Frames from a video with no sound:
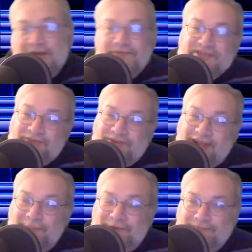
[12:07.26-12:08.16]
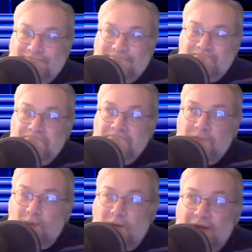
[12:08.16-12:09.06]
this ever happened.
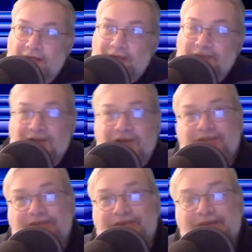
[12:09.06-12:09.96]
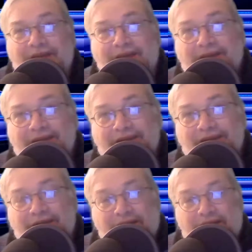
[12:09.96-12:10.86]
Why? Because and
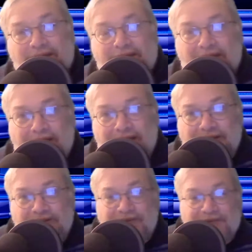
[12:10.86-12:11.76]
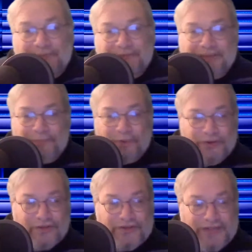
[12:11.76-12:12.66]
this is something important to
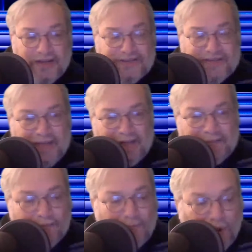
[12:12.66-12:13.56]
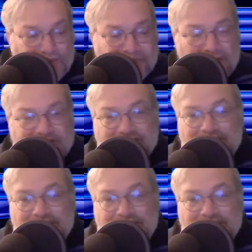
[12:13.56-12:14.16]
understand, is that most Muslims